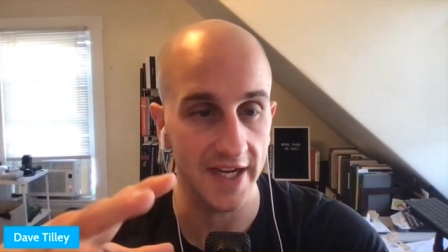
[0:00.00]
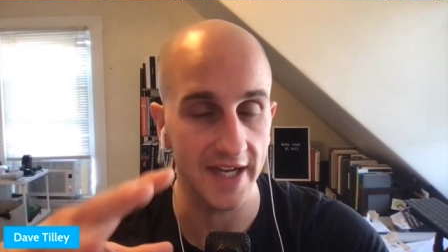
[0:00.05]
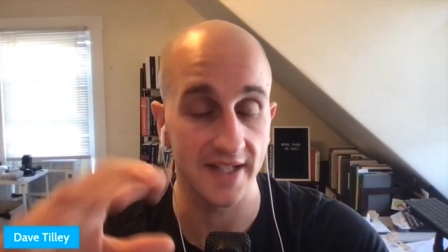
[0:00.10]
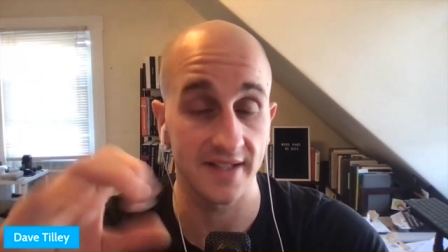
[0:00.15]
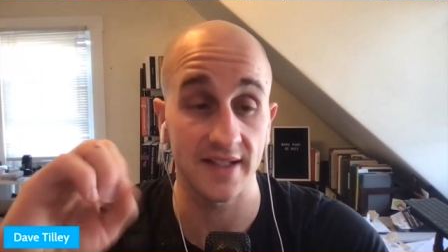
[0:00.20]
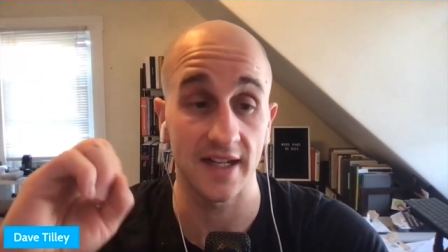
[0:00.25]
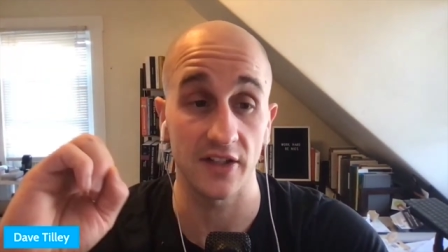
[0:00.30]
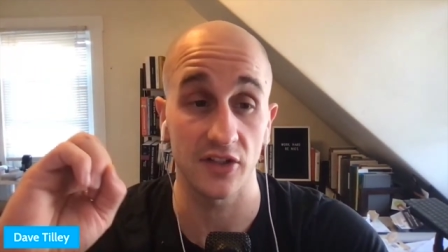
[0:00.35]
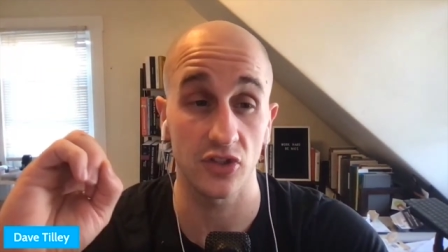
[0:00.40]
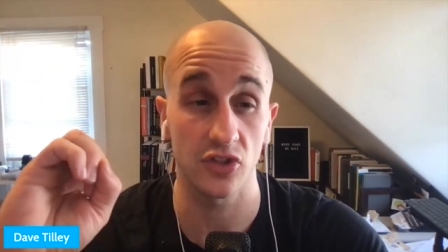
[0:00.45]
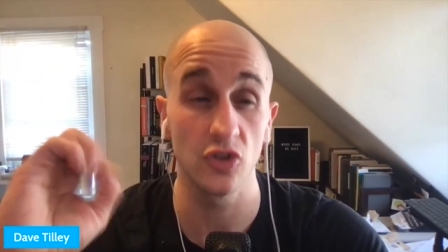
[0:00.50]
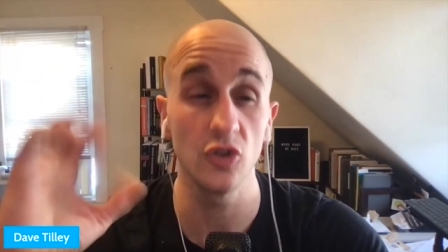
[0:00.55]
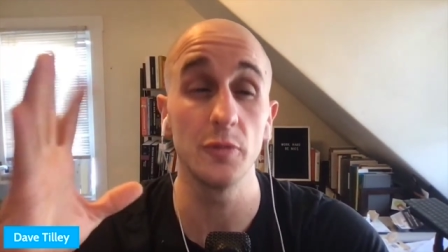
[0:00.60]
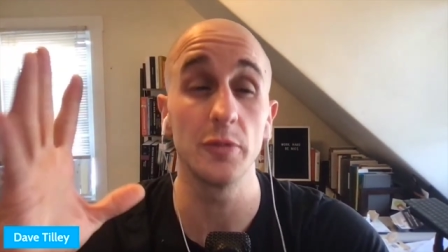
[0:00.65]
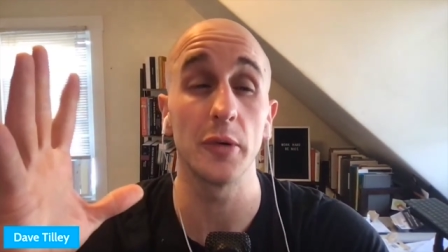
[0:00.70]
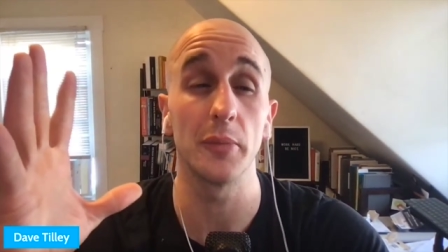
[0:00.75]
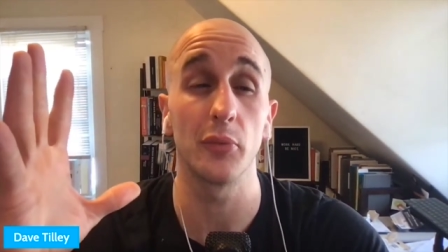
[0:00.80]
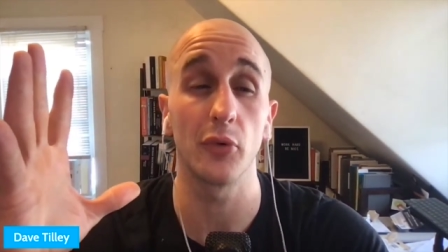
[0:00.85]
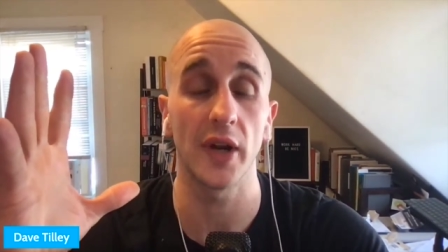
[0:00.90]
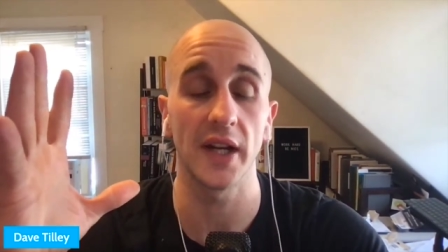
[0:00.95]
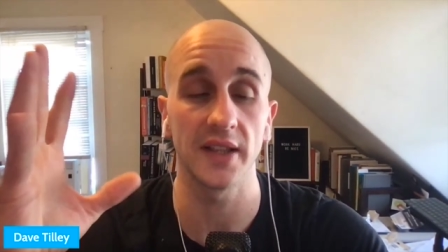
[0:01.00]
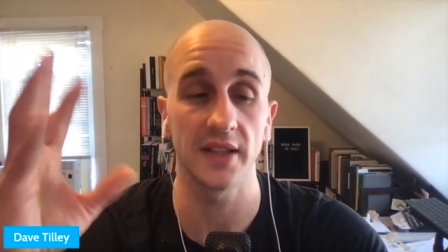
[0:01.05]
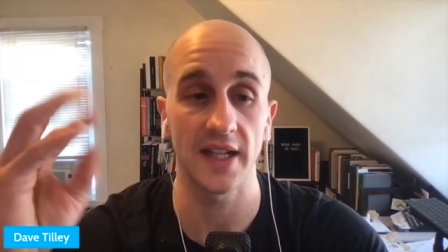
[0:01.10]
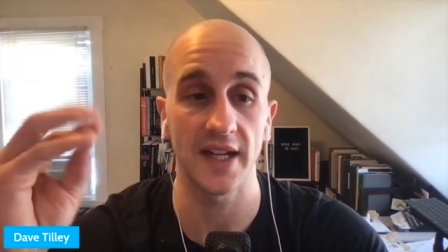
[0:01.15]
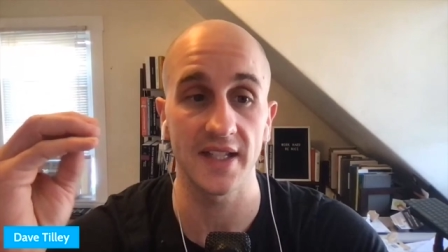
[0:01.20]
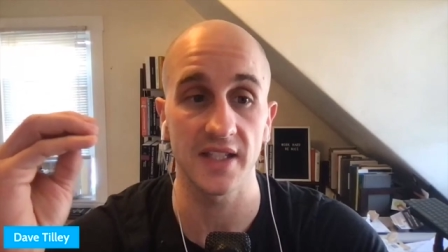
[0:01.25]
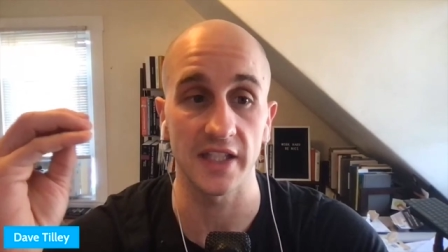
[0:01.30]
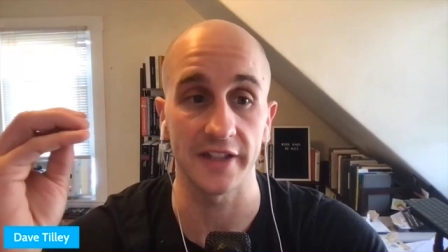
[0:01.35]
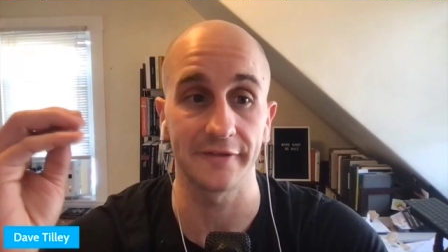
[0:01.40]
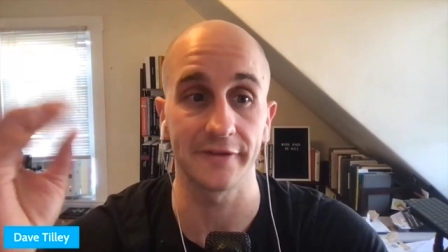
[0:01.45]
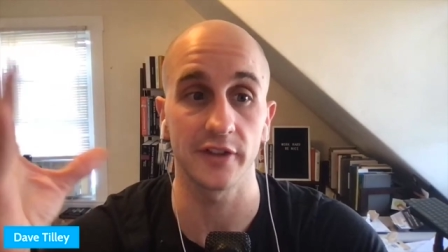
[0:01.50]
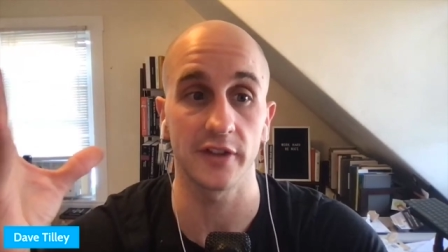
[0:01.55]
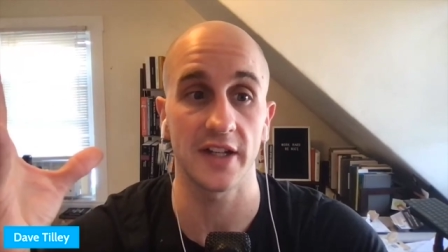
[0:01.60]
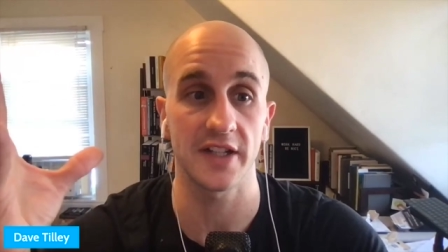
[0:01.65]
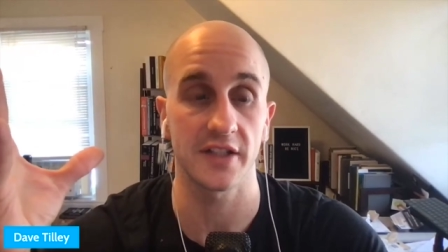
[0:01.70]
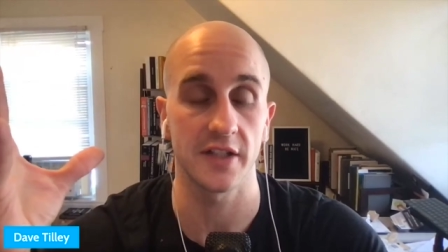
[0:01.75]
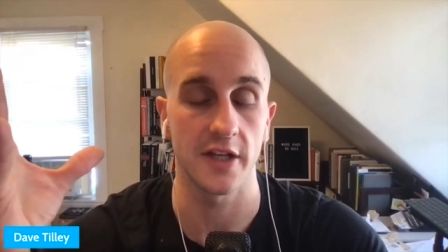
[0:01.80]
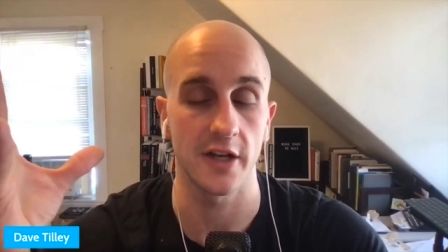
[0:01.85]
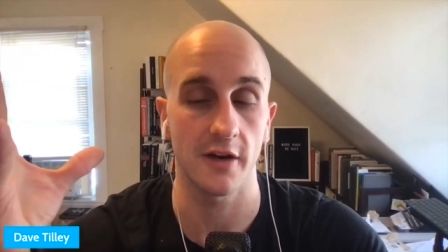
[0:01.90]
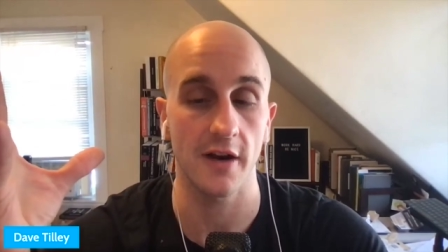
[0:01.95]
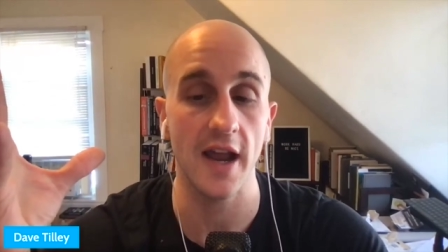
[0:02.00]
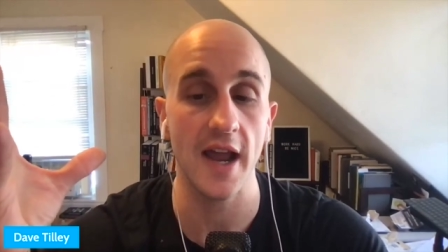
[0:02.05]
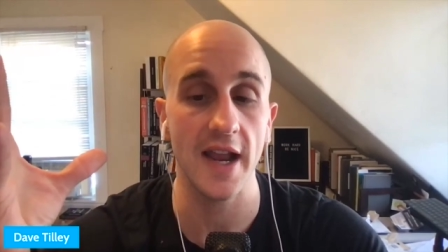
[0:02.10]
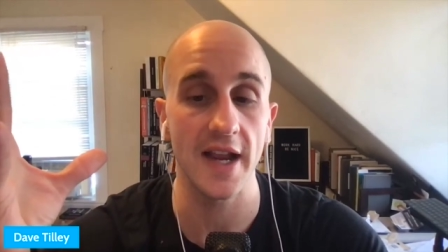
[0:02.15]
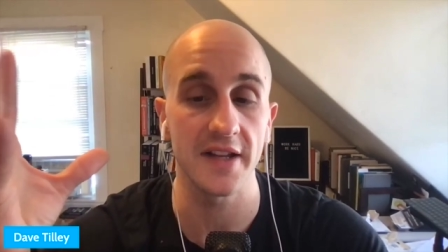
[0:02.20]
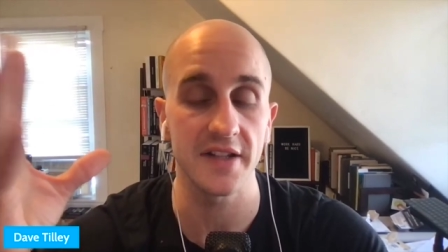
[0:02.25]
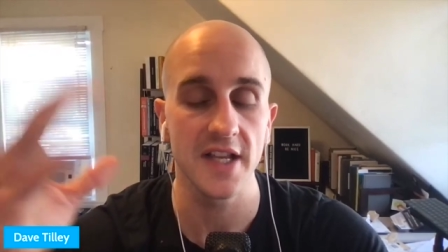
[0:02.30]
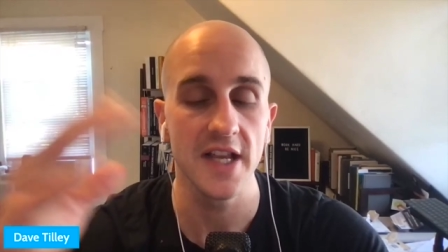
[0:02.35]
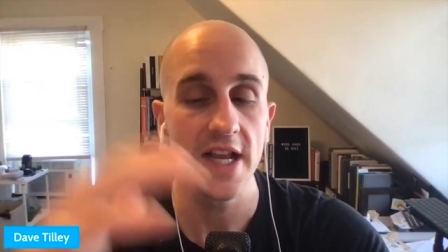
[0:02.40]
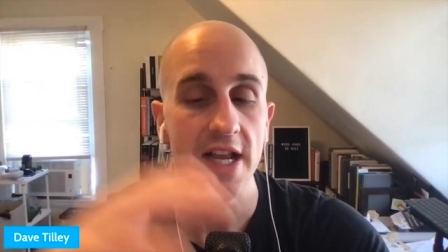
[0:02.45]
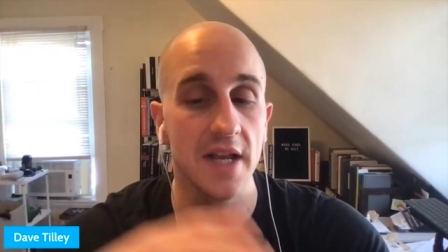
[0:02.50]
It's not super bright lights like fluorescent in your eyes.